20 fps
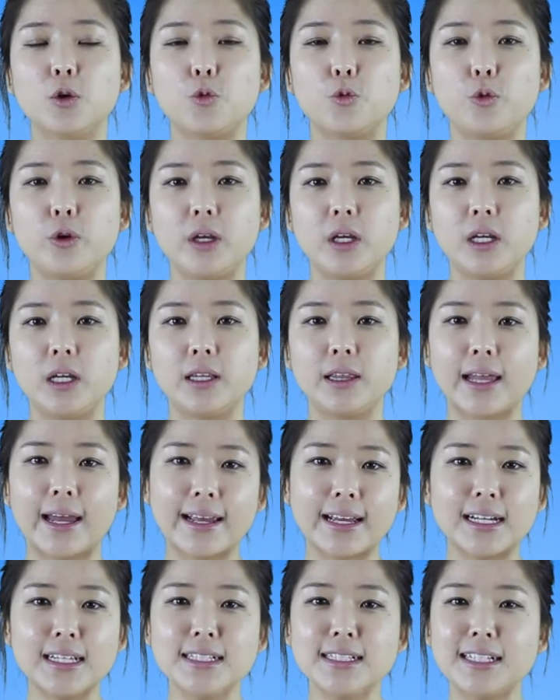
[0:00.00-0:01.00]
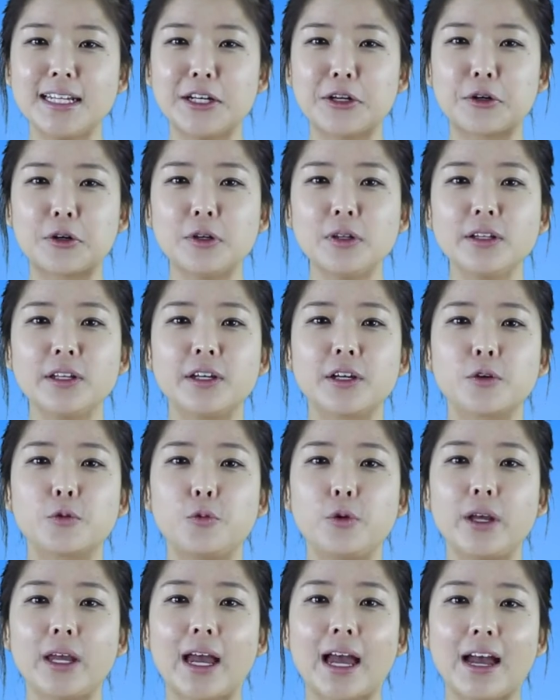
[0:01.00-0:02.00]
Like I said earlier,
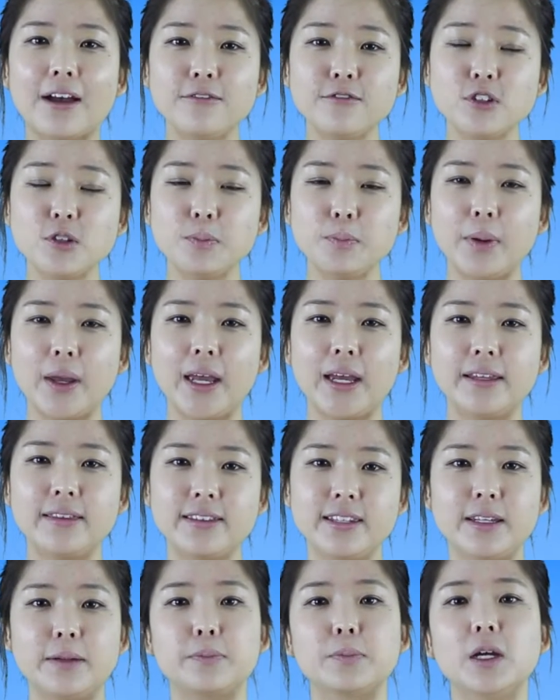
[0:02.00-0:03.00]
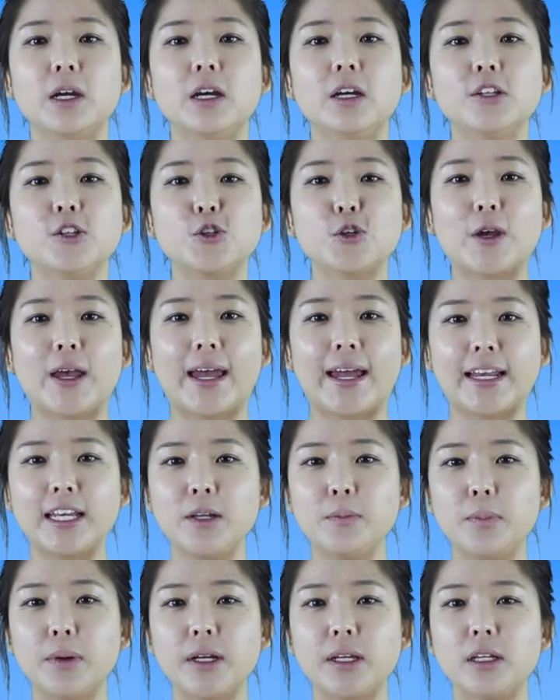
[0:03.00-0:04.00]
we have to pay a tip to
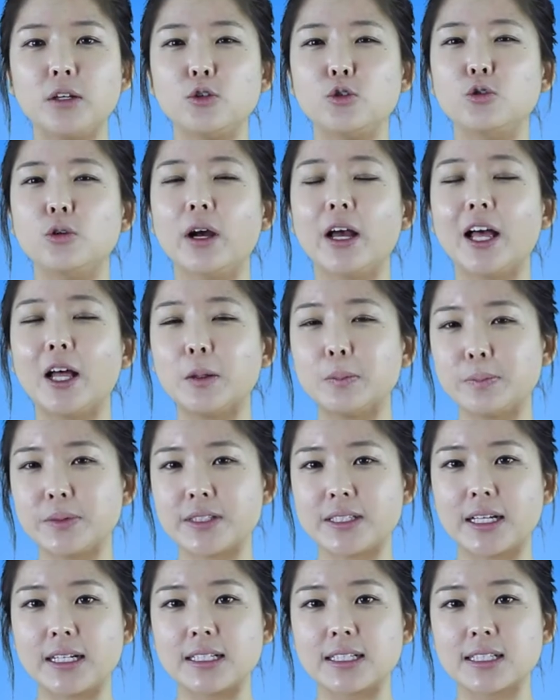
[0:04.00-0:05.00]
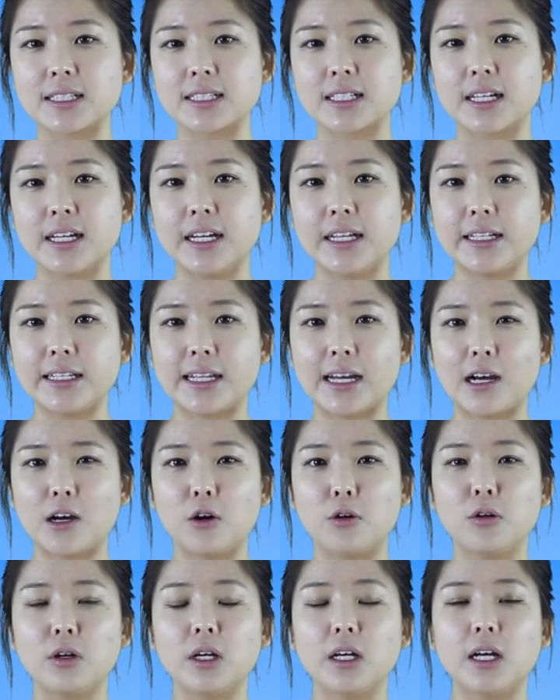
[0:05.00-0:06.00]
anybody who helps us.
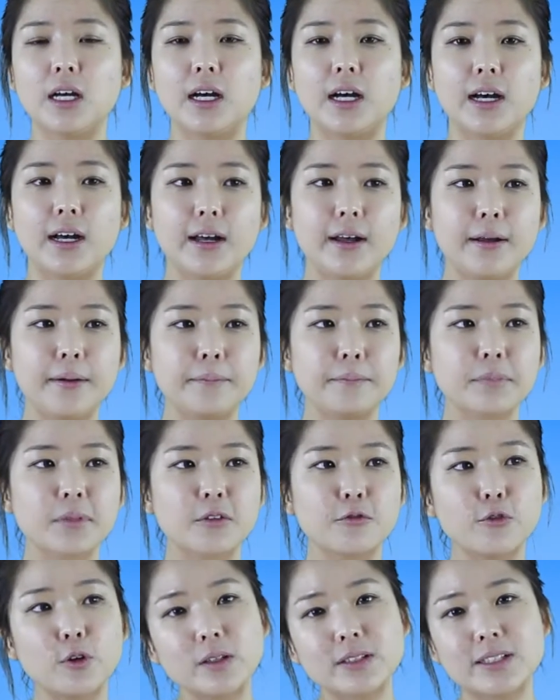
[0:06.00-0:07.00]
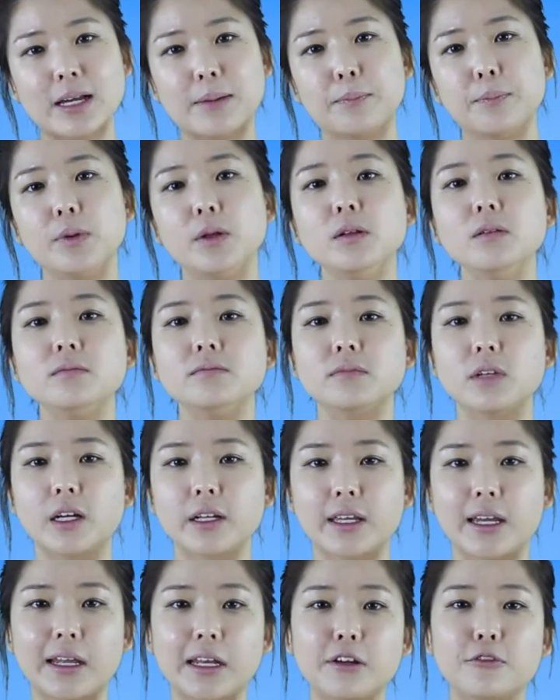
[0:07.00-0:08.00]
Now, for example,
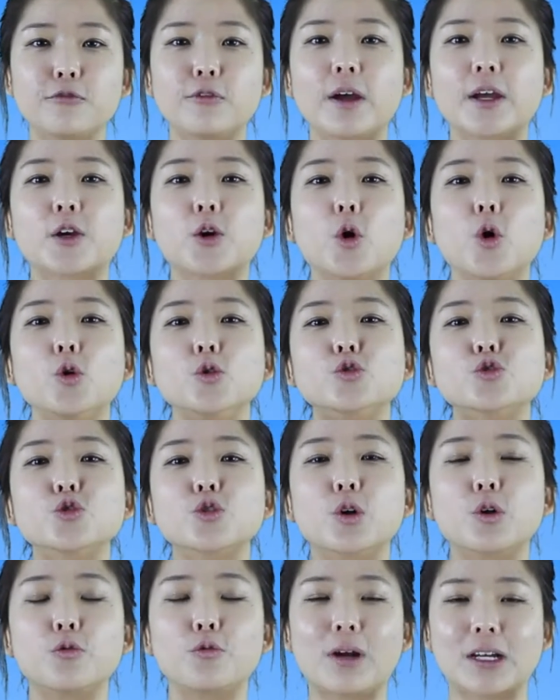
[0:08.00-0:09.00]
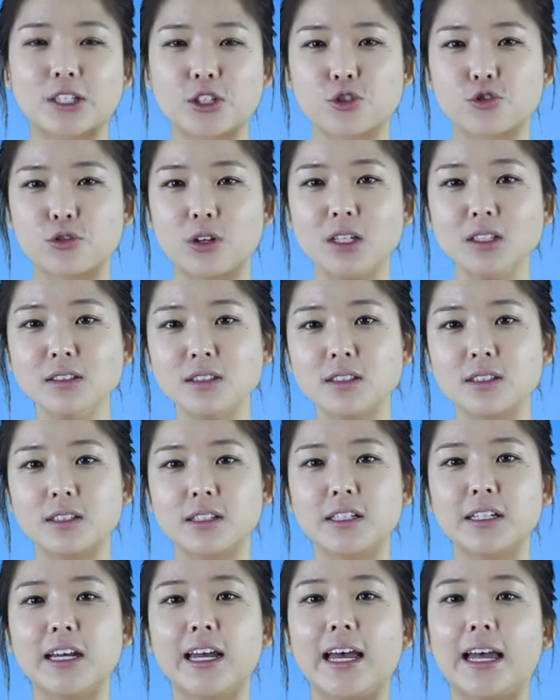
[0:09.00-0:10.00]
again, if I go to a restaurant,
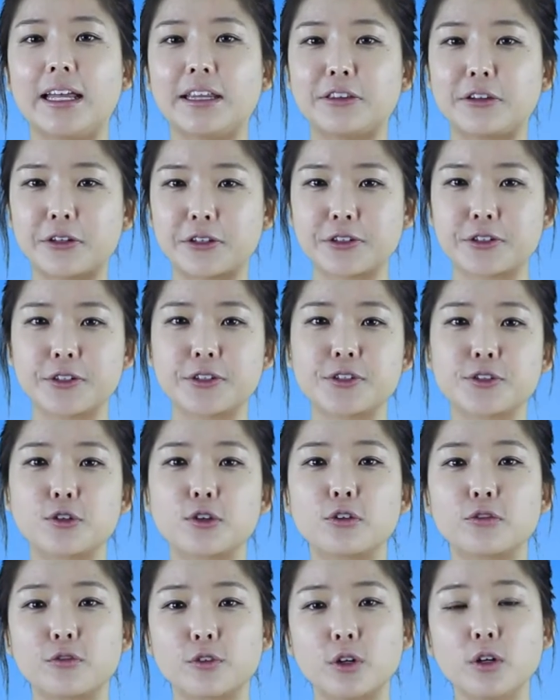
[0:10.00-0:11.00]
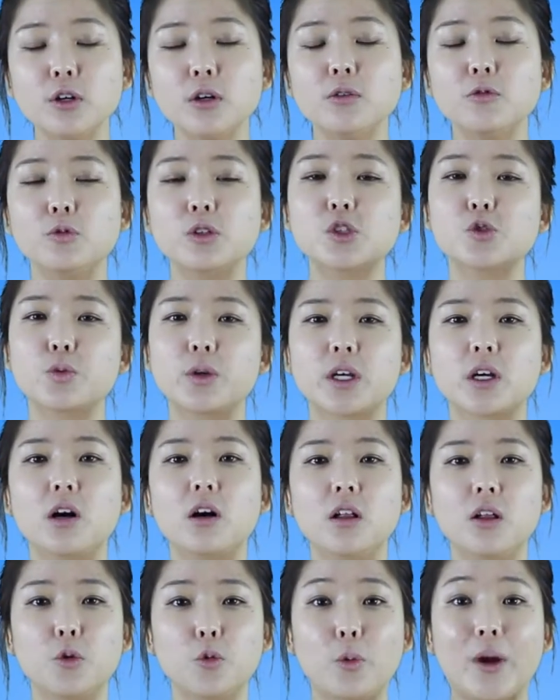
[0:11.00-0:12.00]
and there's a server, which we
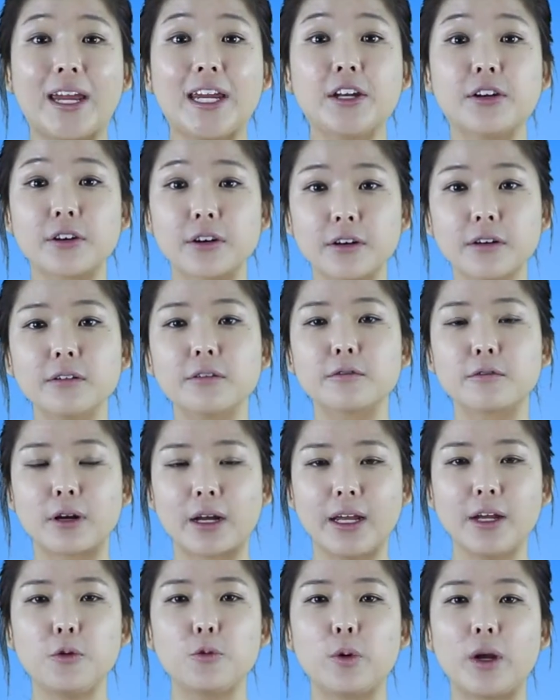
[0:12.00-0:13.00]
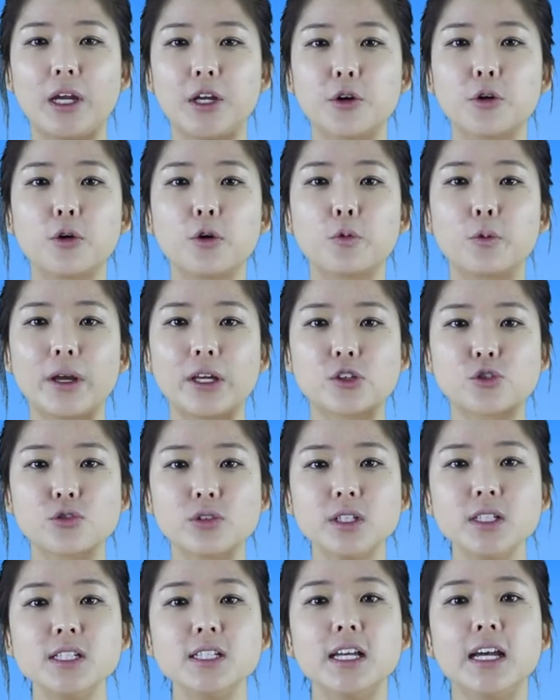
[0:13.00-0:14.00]
call a waiter, right? Waiter or
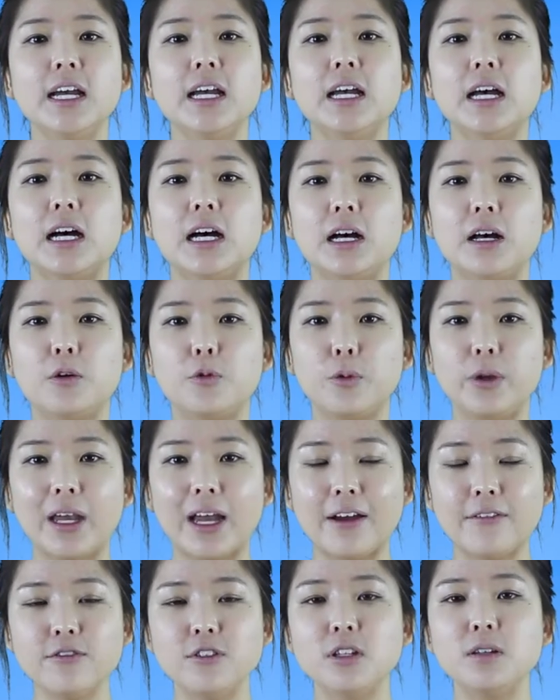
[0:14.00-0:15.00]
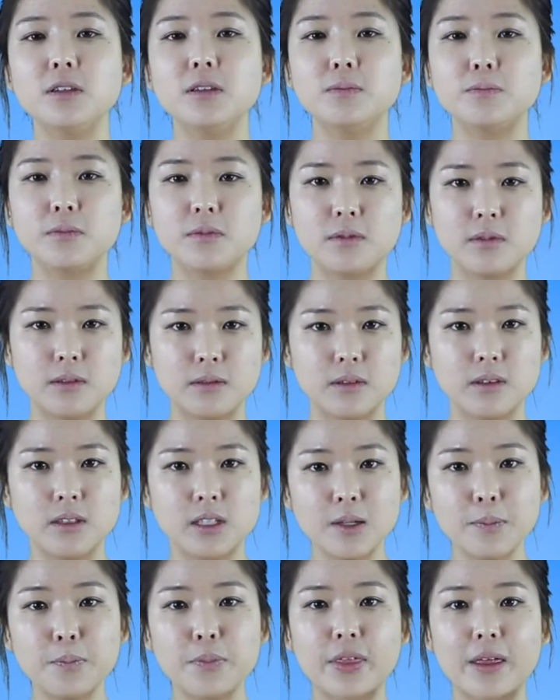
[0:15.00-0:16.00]
waitress. We have to
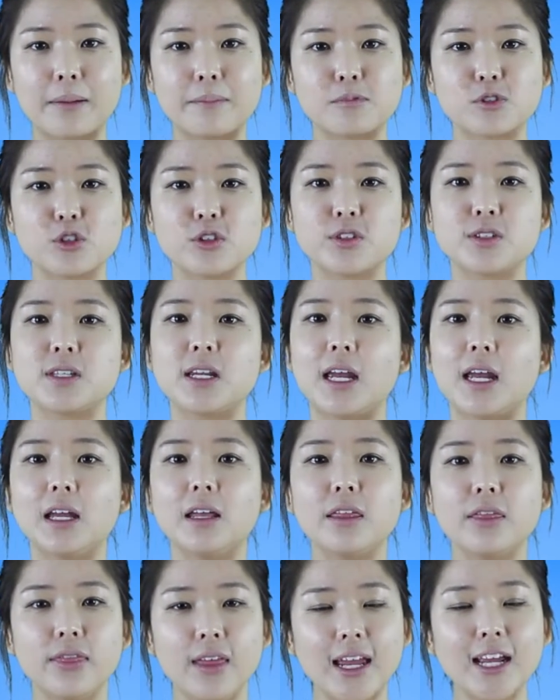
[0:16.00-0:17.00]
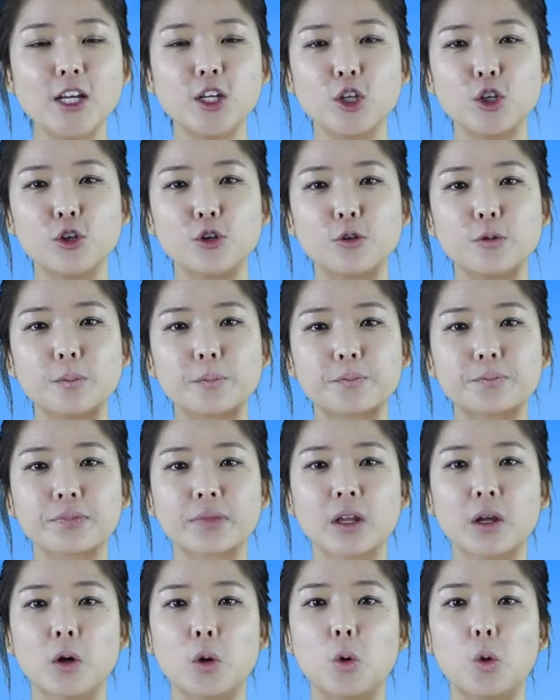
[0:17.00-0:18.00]
tip them to say thank you.
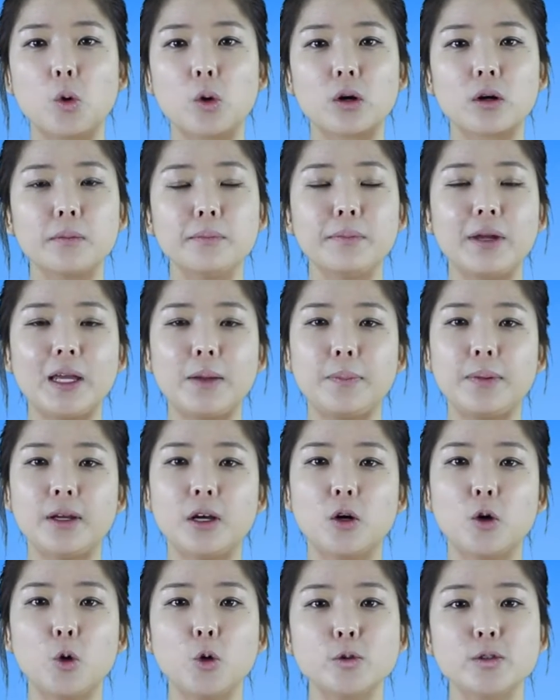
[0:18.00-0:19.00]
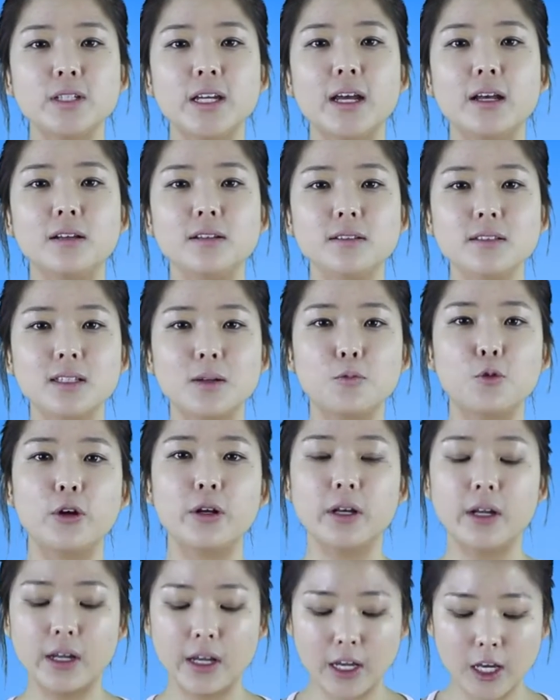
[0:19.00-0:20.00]
Or maybe a hotel.
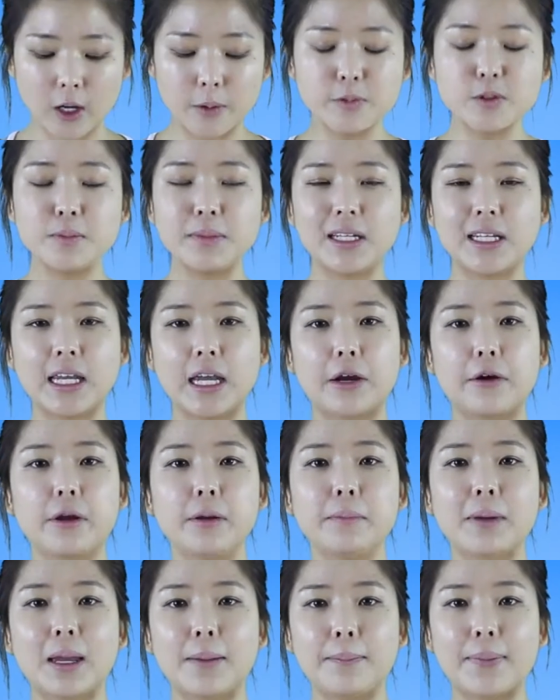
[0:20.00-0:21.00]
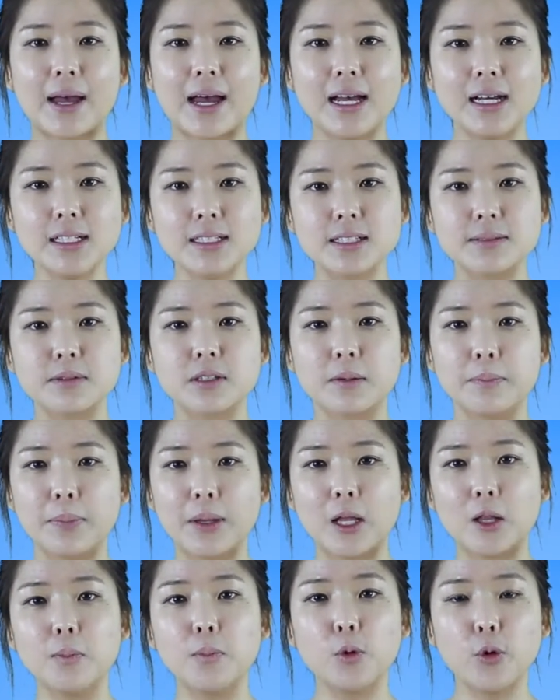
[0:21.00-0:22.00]
Someone helped me carry my bags, the
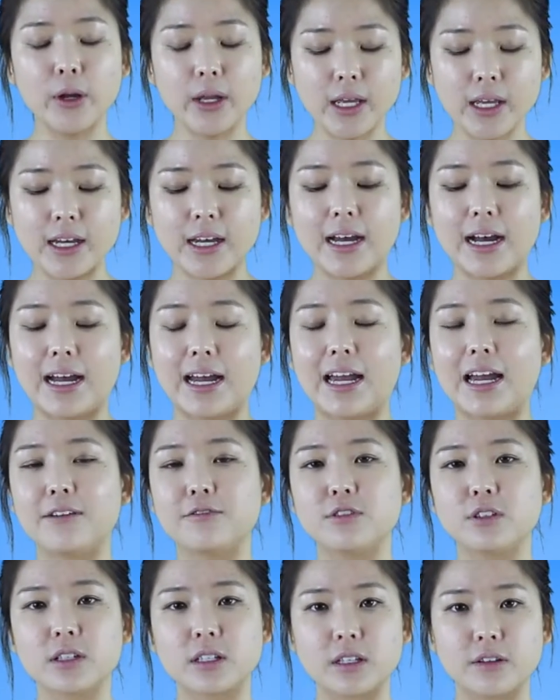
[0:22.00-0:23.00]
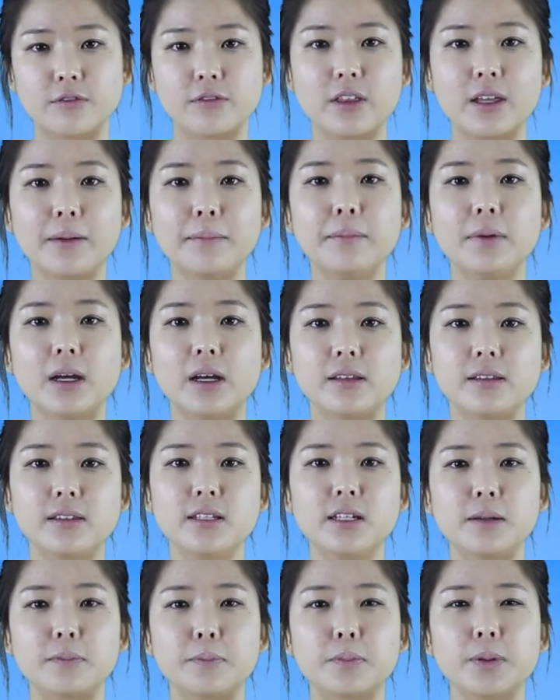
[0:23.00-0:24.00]
bellboy, I have to give them a
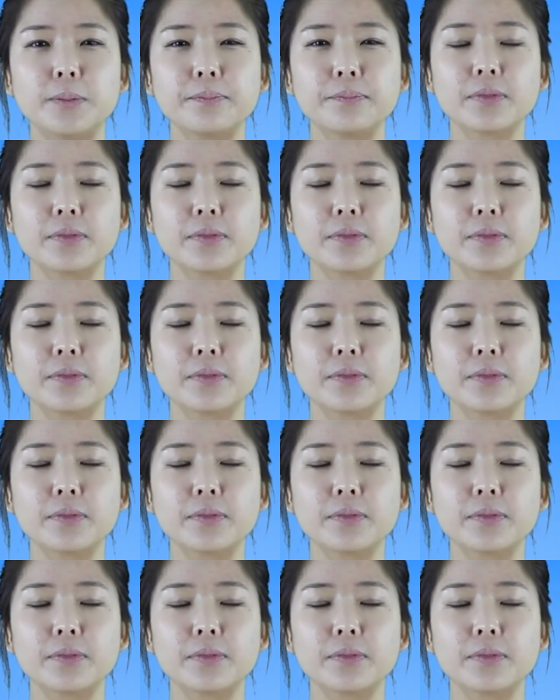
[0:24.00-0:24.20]
tip.